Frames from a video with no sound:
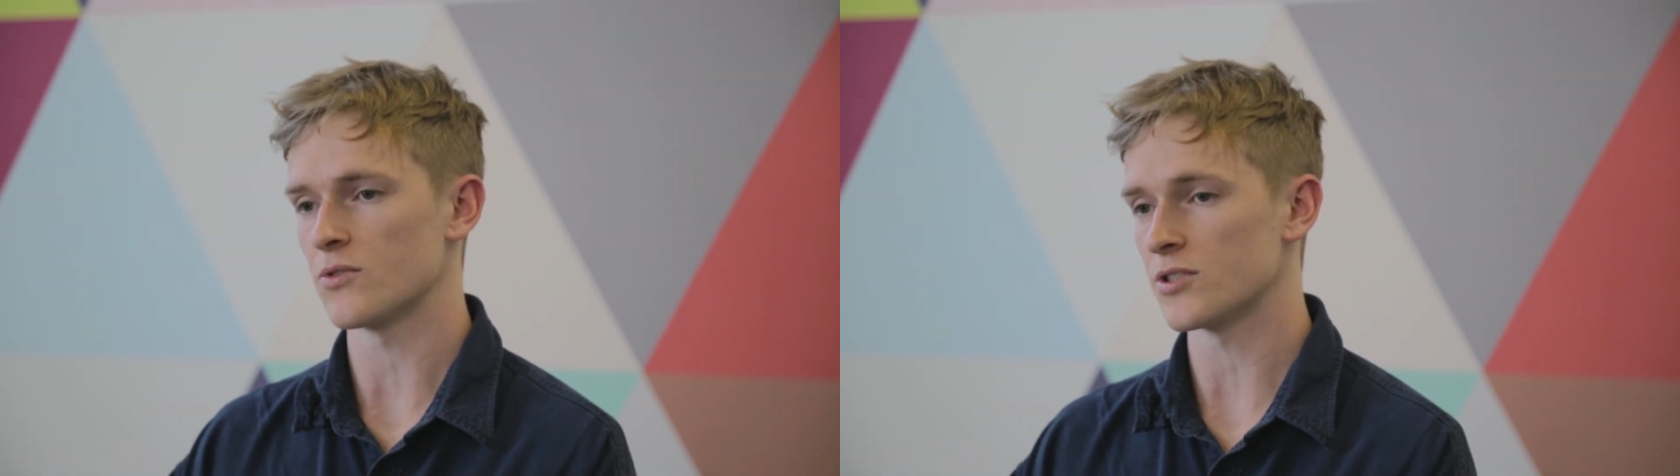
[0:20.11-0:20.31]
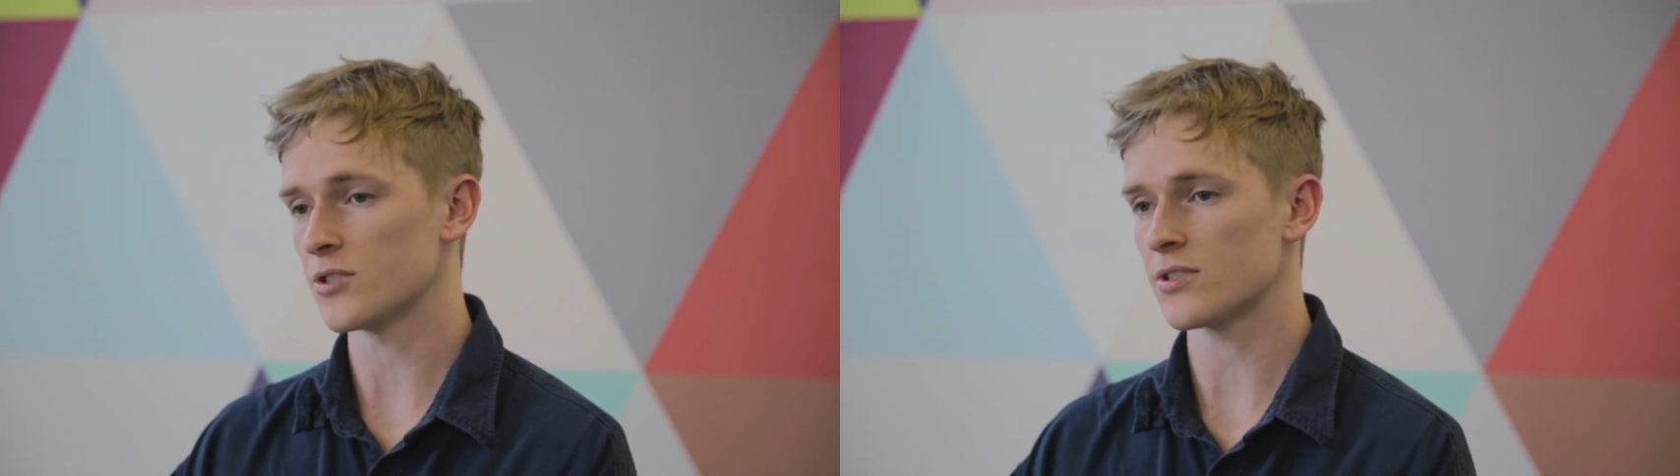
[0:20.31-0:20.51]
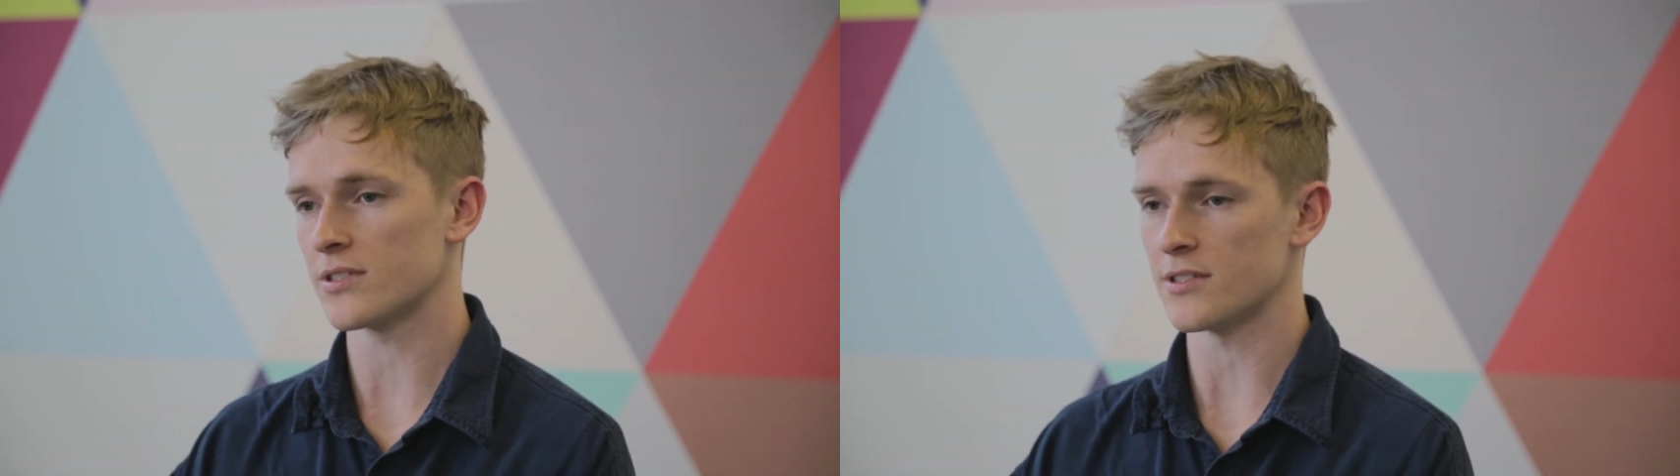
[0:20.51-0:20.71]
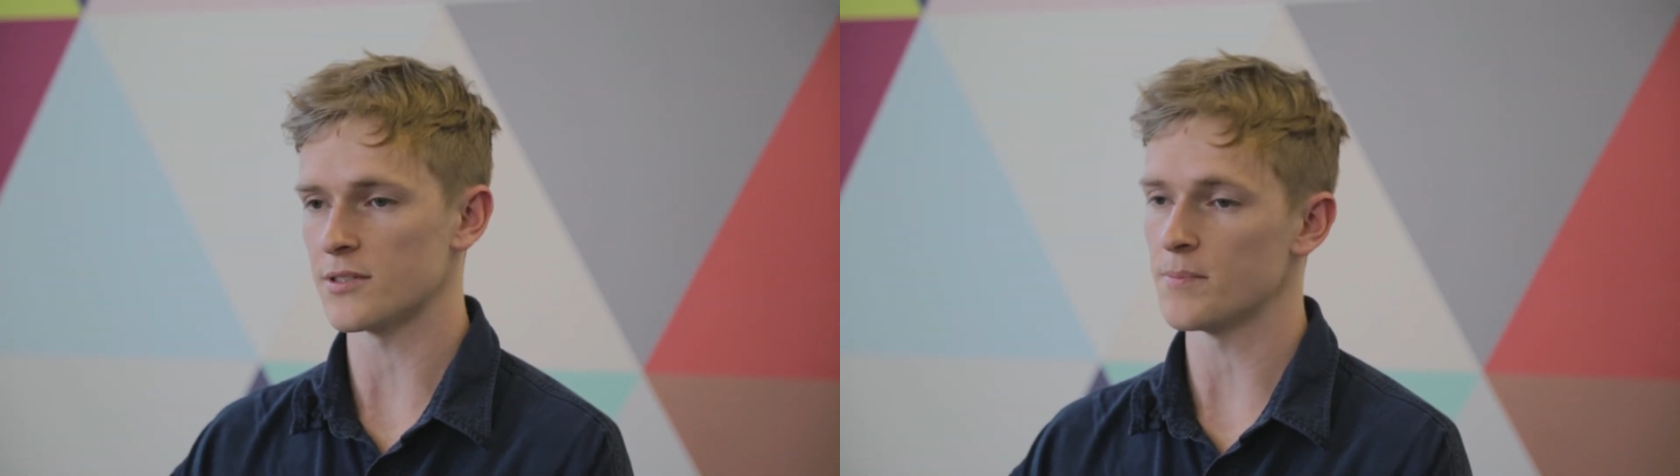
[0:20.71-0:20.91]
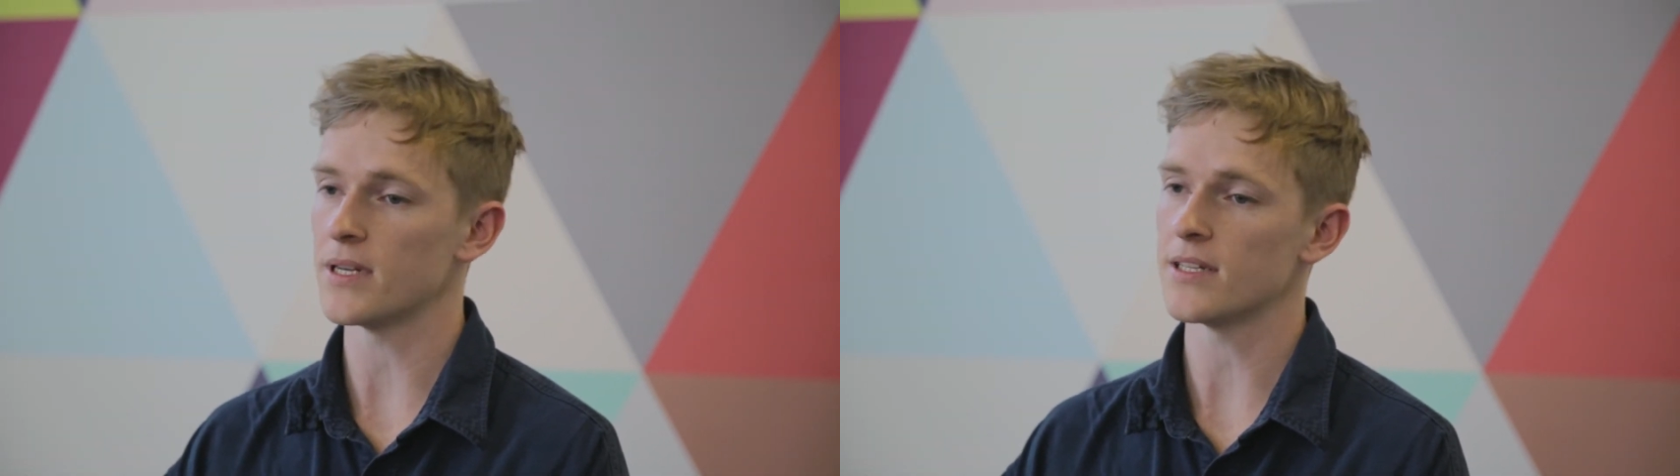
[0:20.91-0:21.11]
reduces the
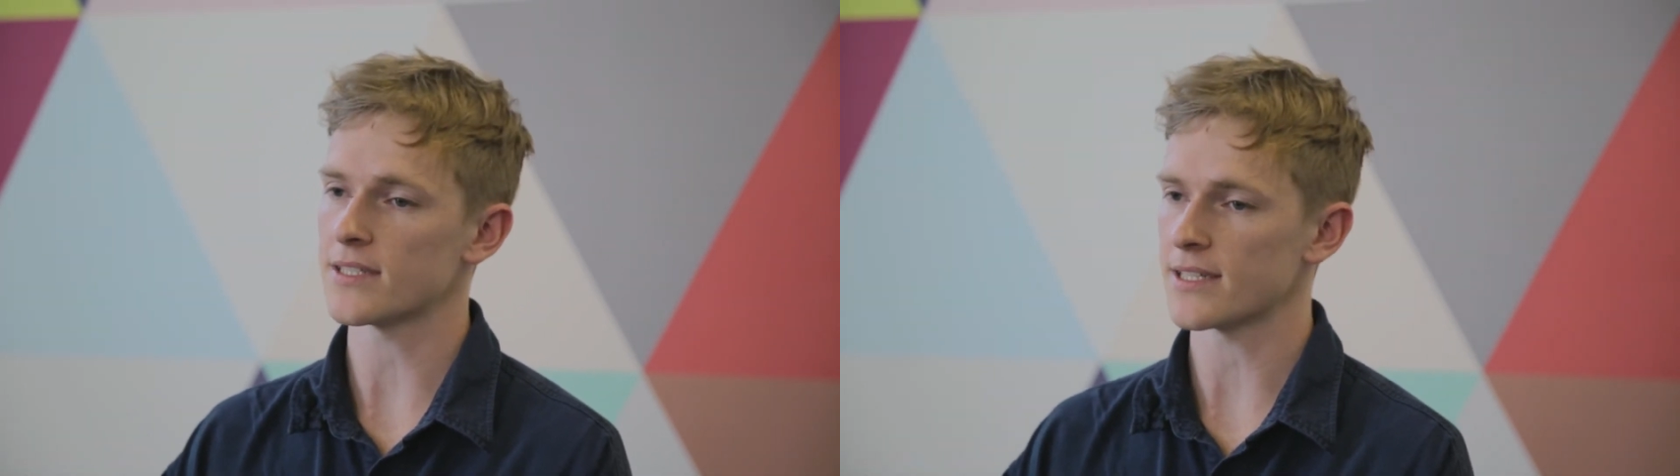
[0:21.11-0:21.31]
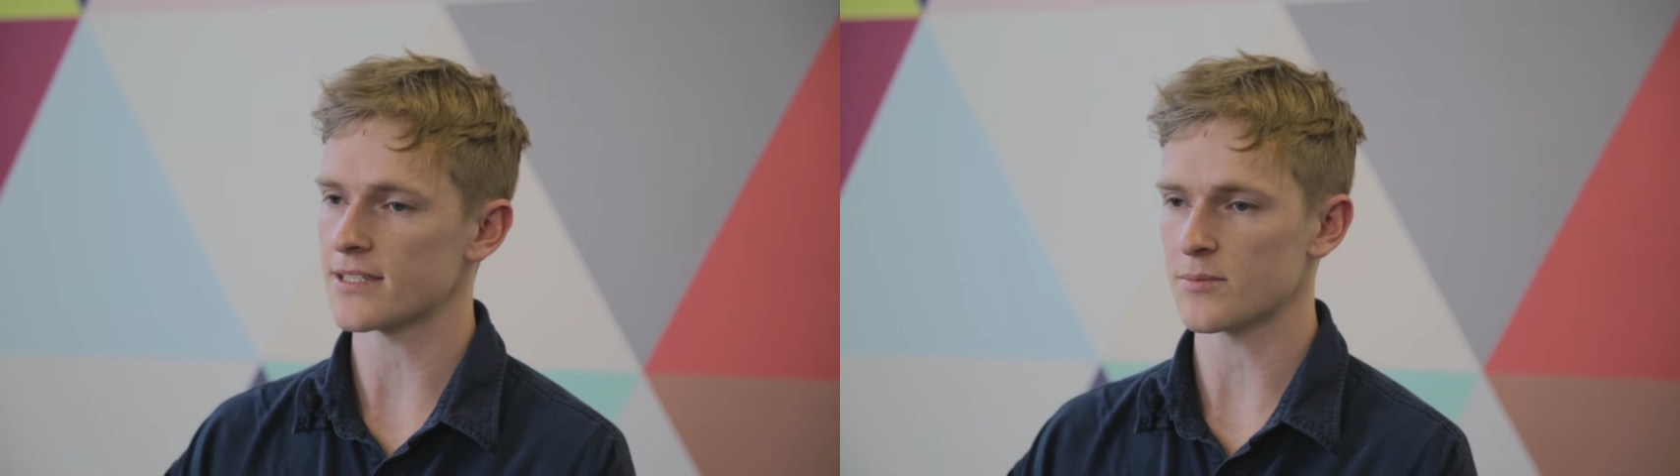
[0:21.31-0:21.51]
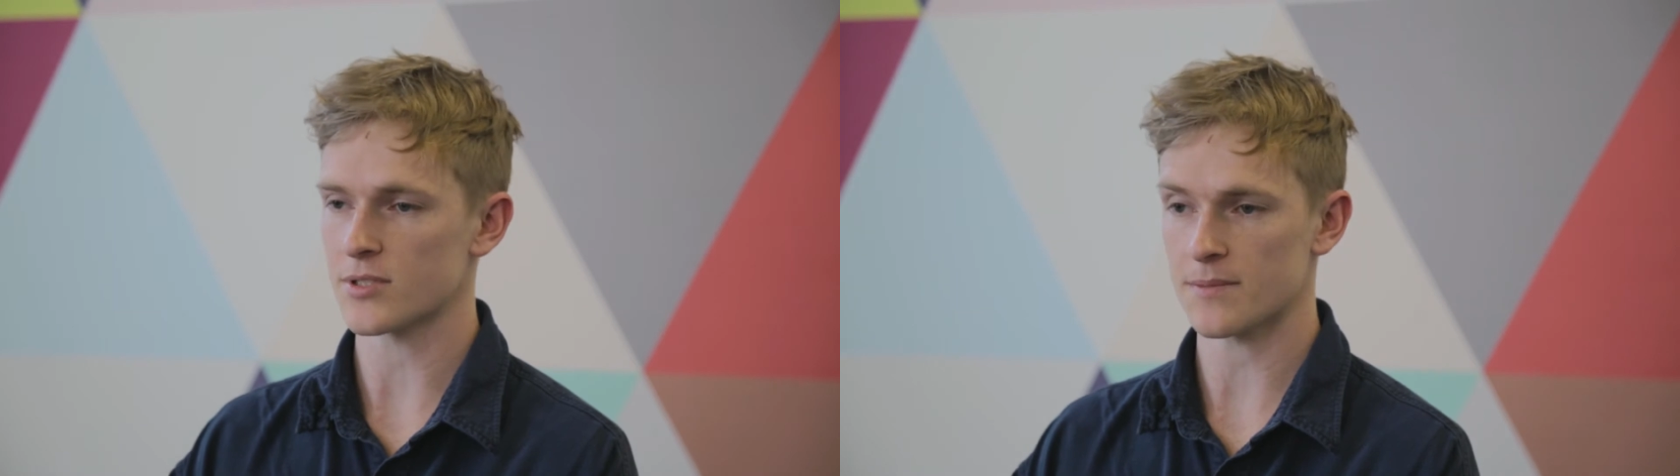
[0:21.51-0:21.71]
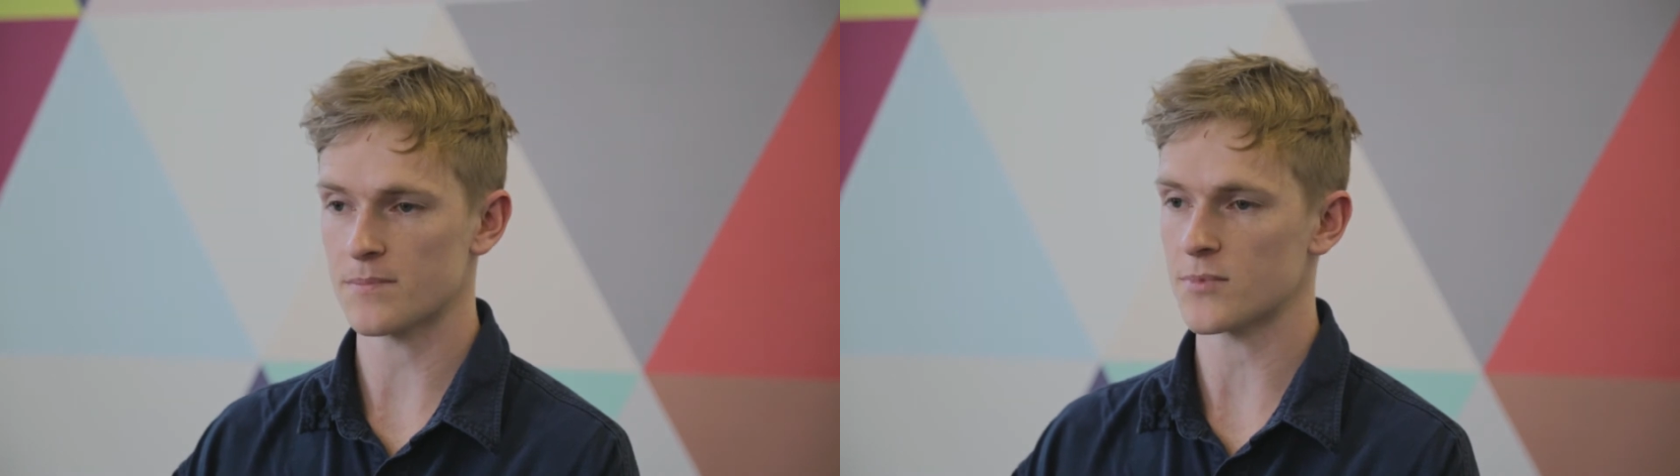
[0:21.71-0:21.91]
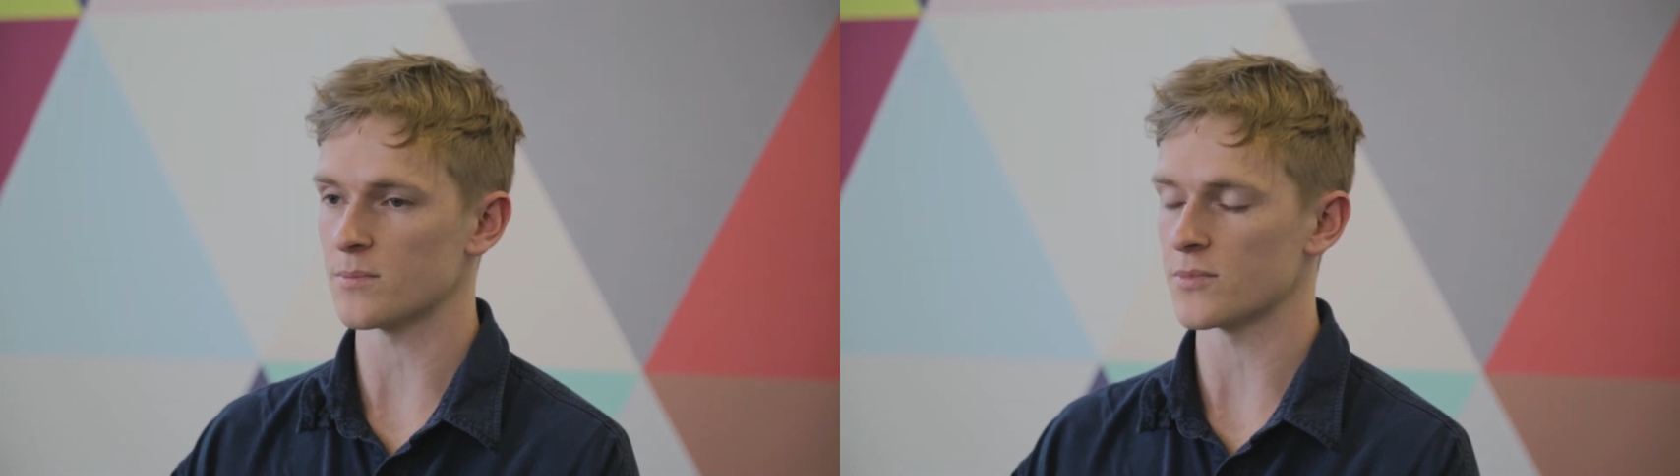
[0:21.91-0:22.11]
debilitating
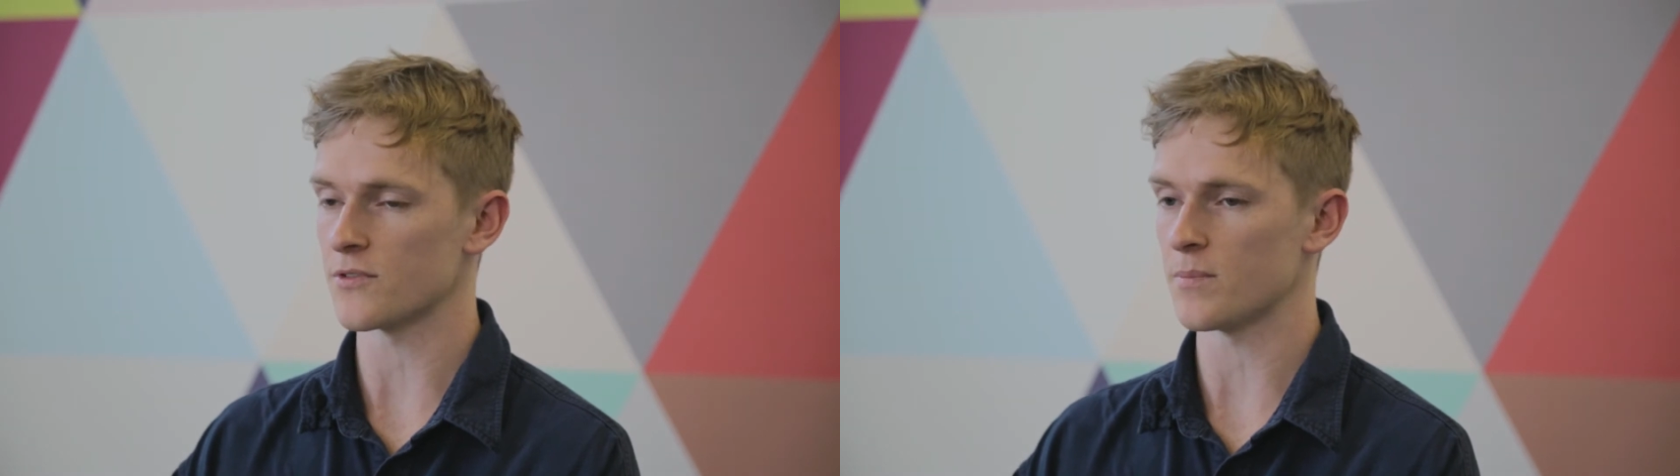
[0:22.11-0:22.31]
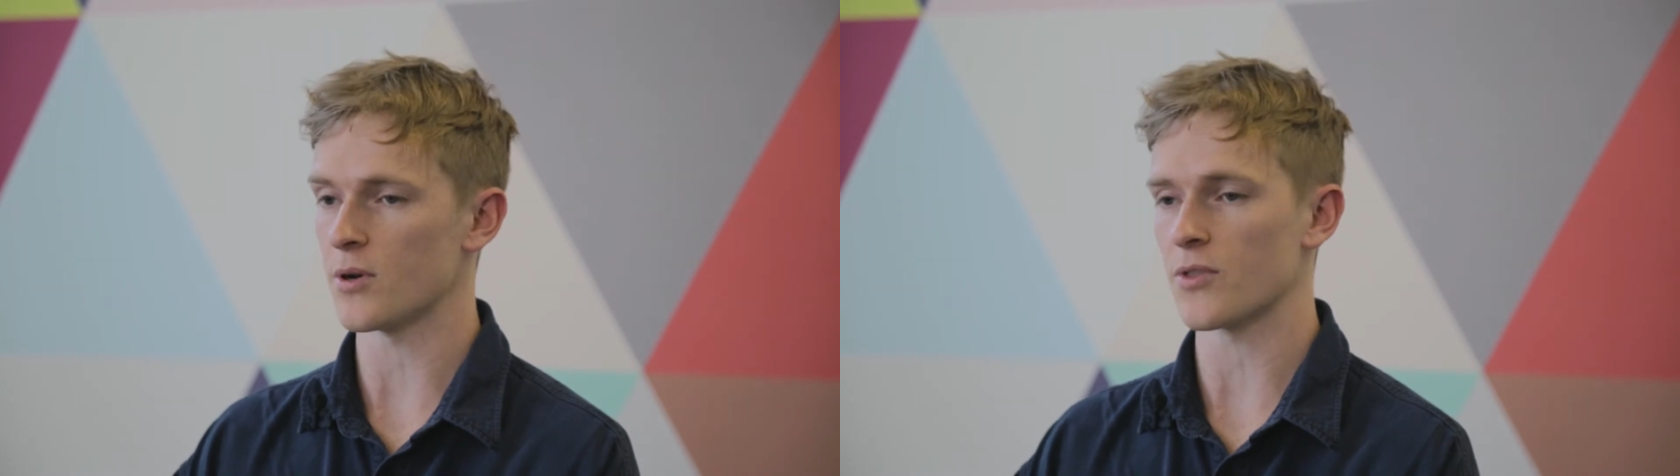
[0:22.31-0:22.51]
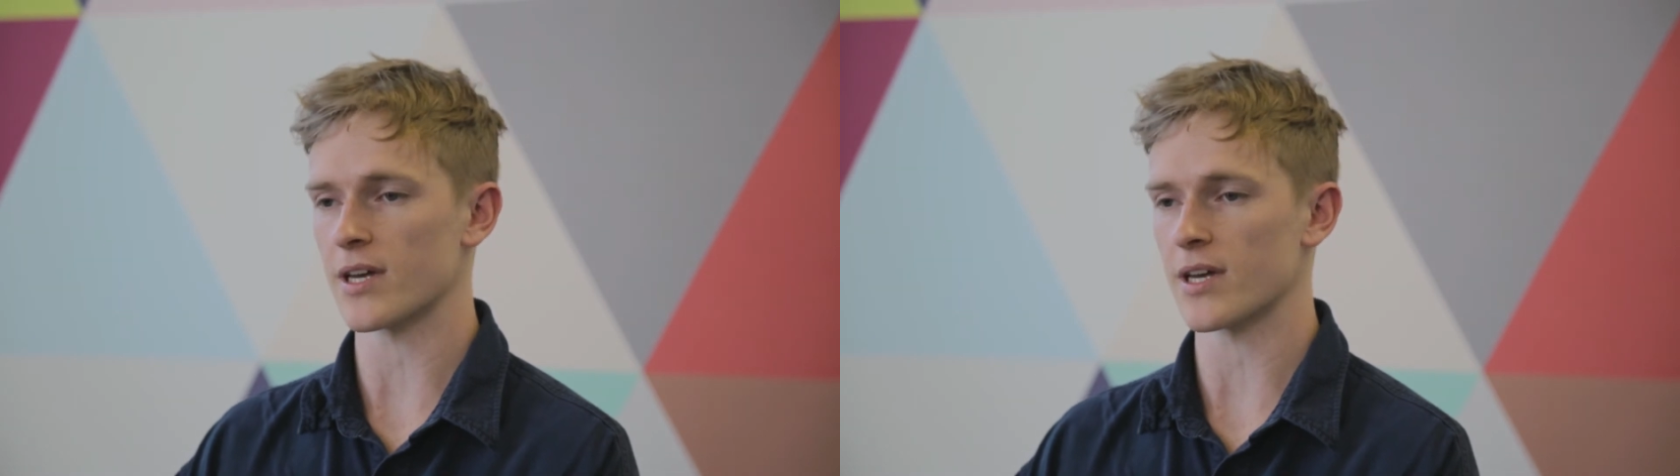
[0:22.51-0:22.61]
symptoms of both